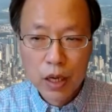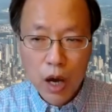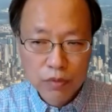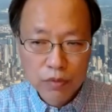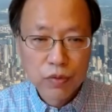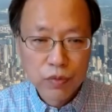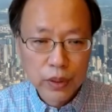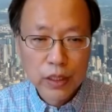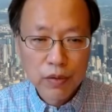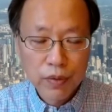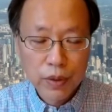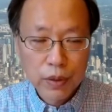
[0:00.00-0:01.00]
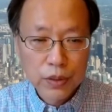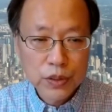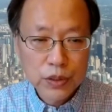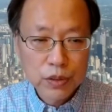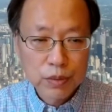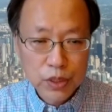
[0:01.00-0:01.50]
of Foreign
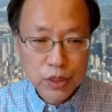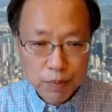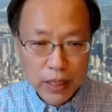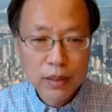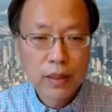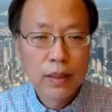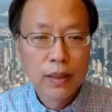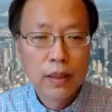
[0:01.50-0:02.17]
Affairs of Japan.